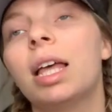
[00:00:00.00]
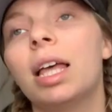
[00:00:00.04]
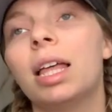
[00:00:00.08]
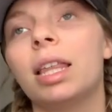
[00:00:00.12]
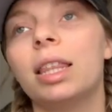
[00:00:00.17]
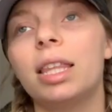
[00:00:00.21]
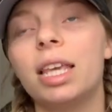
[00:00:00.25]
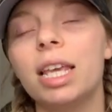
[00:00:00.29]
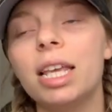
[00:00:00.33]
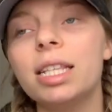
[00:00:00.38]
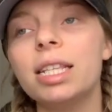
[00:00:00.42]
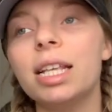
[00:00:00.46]

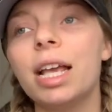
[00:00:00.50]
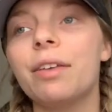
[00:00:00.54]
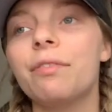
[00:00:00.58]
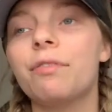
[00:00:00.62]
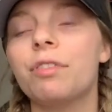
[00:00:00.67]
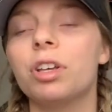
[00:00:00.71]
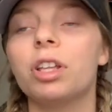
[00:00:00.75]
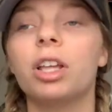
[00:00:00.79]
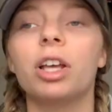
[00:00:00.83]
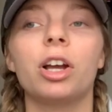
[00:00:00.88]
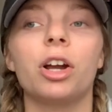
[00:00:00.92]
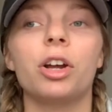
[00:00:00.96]
These I
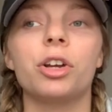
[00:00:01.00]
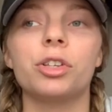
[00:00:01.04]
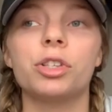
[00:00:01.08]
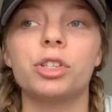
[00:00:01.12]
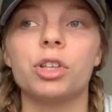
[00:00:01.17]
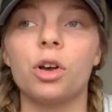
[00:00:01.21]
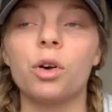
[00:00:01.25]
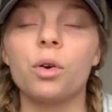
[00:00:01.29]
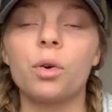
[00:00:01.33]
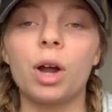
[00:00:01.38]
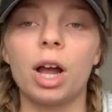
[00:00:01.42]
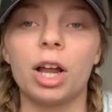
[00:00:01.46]
feel like are
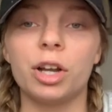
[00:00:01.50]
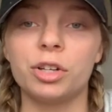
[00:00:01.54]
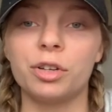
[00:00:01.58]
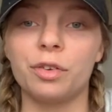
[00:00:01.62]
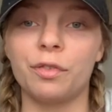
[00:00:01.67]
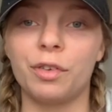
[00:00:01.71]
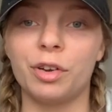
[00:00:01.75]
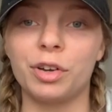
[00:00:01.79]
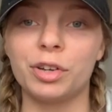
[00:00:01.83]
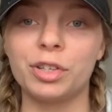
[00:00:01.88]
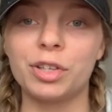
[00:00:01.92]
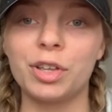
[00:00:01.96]
so
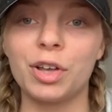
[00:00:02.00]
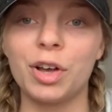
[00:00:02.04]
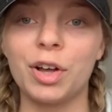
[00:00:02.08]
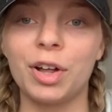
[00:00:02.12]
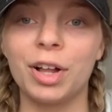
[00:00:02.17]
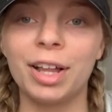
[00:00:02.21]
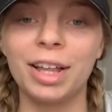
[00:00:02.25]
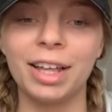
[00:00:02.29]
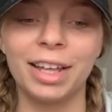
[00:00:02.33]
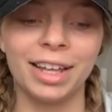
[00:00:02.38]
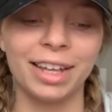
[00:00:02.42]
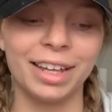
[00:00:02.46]

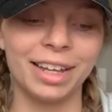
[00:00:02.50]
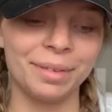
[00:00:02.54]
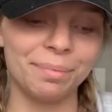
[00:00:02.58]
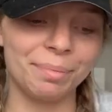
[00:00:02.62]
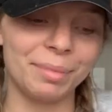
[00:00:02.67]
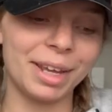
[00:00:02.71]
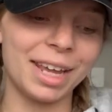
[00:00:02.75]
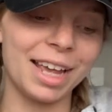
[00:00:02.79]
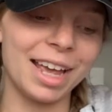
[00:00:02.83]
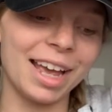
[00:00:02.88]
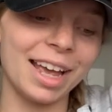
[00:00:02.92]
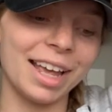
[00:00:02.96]
controversial
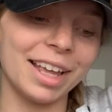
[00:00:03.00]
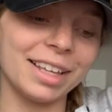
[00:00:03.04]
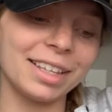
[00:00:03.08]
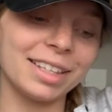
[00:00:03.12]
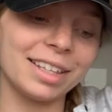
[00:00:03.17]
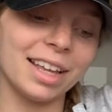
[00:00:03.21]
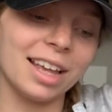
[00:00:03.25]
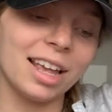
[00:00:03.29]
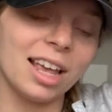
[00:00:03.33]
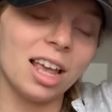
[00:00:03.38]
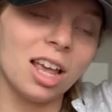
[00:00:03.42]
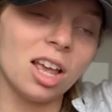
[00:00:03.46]
because,
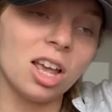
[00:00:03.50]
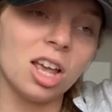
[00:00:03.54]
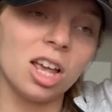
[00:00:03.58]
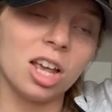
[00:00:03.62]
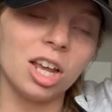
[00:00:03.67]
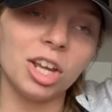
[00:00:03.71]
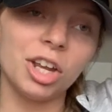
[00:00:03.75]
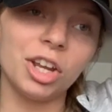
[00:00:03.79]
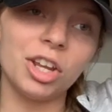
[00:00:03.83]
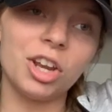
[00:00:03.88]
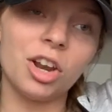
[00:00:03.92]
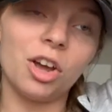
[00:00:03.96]

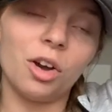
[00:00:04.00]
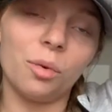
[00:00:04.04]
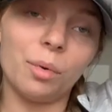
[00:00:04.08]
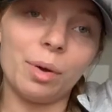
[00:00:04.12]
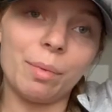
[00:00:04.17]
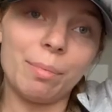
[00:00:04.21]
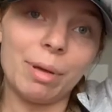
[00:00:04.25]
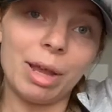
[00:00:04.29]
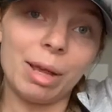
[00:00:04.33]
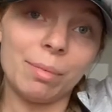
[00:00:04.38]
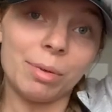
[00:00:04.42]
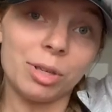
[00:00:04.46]
you know,
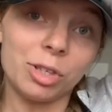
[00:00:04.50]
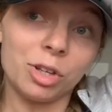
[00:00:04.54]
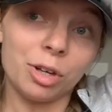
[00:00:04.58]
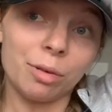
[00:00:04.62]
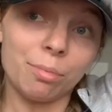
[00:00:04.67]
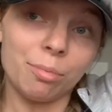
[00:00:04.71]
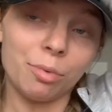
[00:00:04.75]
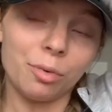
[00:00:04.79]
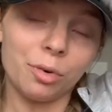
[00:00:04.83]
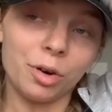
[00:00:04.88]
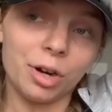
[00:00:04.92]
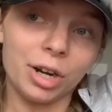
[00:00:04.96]
when babies are
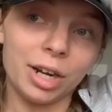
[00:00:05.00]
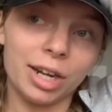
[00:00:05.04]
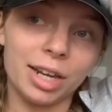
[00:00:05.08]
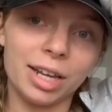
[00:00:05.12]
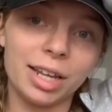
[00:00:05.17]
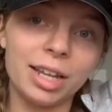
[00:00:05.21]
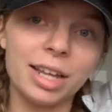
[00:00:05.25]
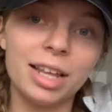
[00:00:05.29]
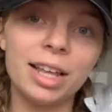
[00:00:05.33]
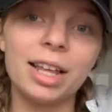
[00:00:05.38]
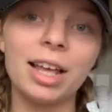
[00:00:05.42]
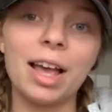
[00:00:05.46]
born,
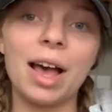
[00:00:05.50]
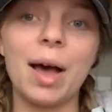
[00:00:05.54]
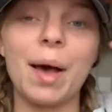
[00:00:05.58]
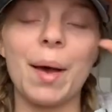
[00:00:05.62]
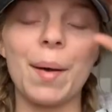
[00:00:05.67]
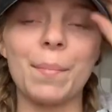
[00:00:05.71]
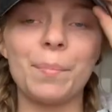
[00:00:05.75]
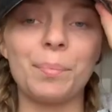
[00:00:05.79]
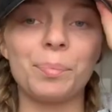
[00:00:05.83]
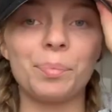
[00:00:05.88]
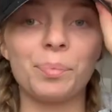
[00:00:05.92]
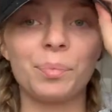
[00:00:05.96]

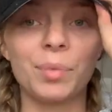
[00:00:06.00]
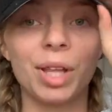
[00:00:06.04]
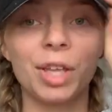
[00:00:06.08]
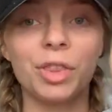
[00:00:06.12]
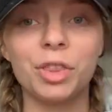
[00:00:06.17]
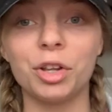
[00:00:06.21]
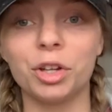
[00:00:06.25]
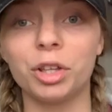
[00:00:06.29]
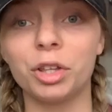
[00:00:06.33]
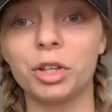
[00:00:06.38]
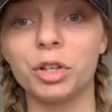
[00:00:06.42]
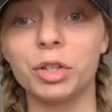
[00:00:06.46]

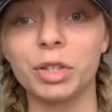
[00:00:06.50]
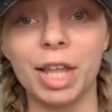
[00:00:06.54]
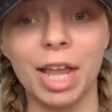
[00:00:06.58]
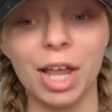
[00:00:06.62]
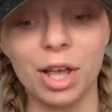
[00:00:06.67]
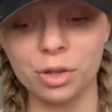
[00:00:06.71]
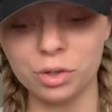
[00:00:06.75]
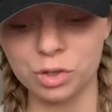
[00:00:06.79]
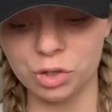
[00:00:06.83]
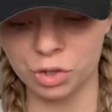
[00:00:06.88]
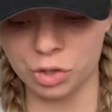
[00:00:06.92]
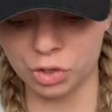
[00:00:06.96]
their little
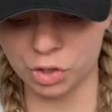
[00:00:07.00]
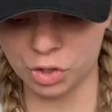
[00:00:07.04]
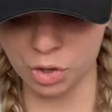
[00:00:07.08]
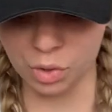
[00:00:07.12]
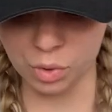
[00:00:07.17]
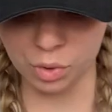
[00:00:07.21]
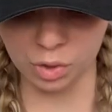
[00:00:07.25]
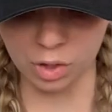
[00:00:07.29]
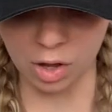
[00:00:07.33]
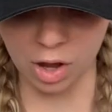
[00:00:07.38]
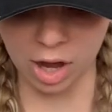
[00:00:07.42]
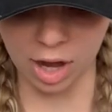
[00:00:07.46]
nails are
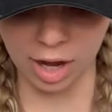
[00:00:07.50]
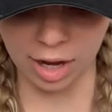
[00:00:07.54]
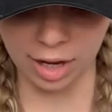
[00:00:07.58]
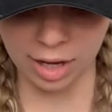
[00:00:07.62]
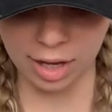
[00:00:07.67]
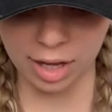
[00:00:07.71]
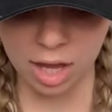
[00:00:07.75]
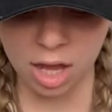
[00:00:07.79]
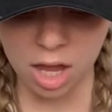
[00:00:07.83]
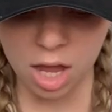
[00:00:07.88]
so long.